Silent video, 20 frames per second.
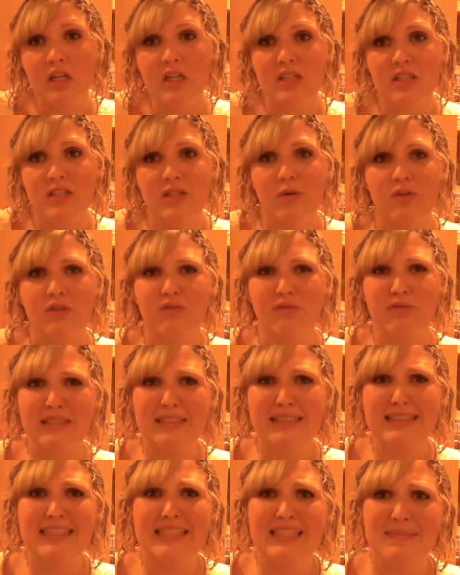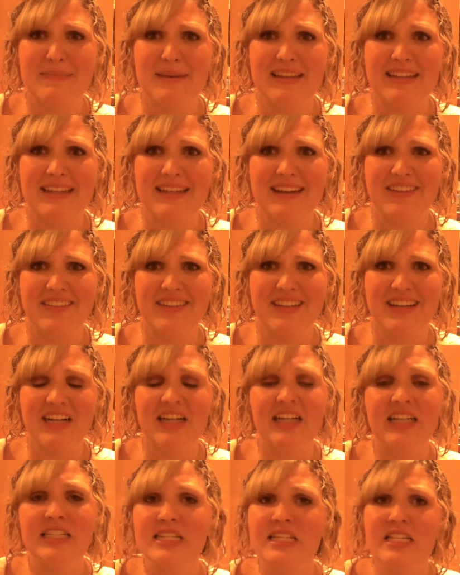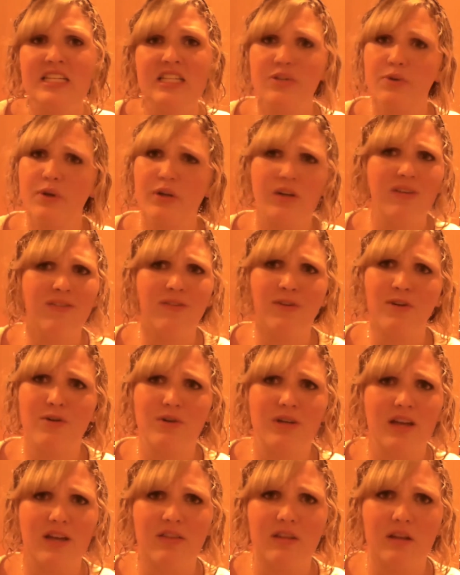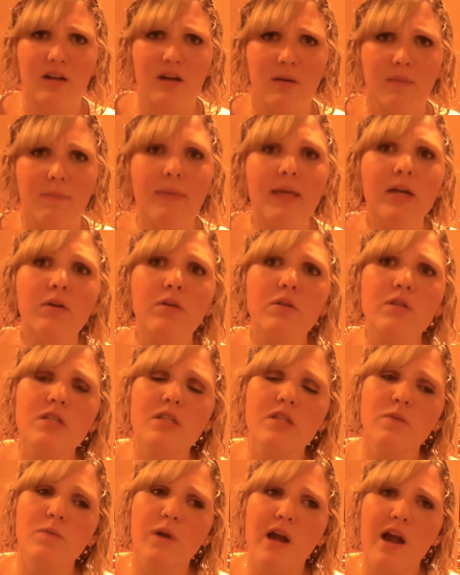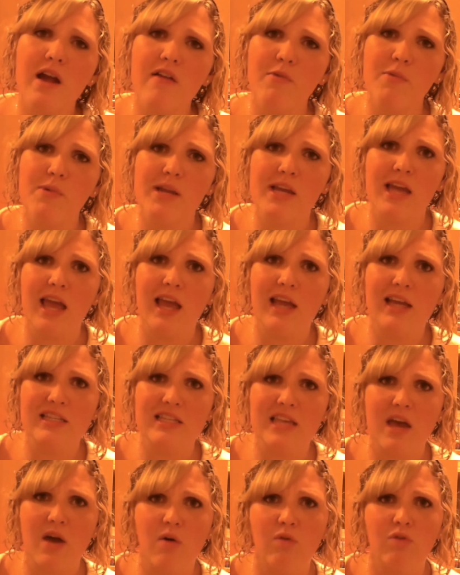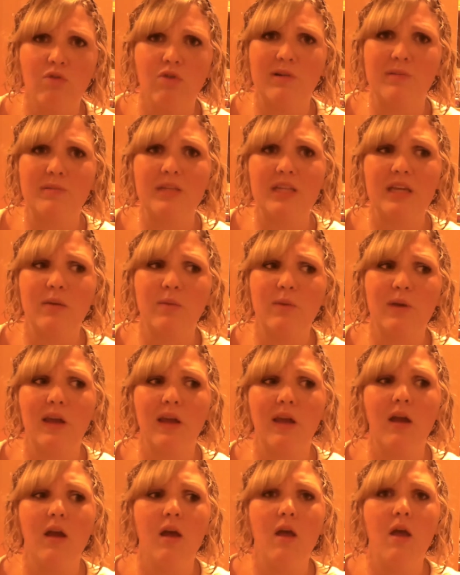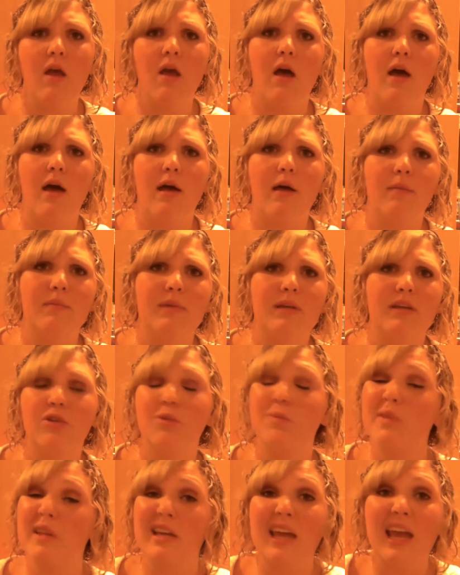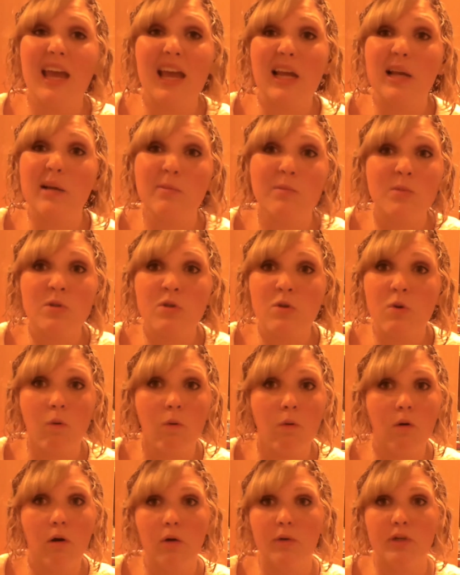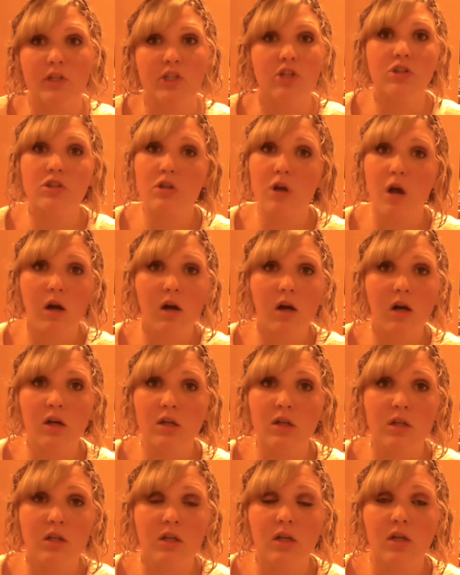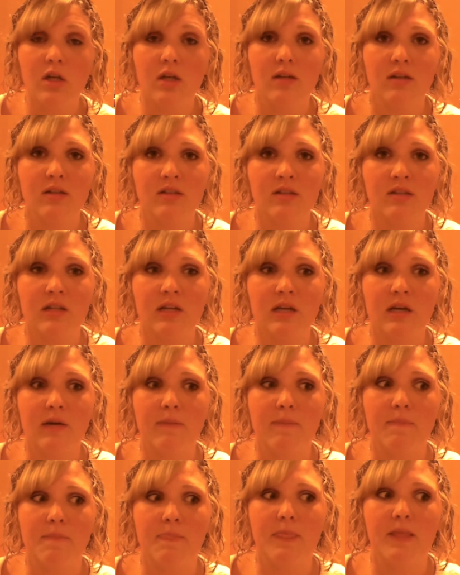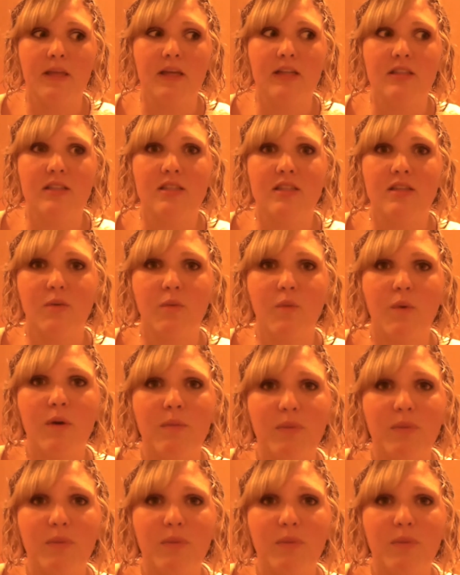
So it's really smelly down there. So I never go down there. Mingles is where everybody hangs out. Normally we um, either play games or we just talk. And um, it's the one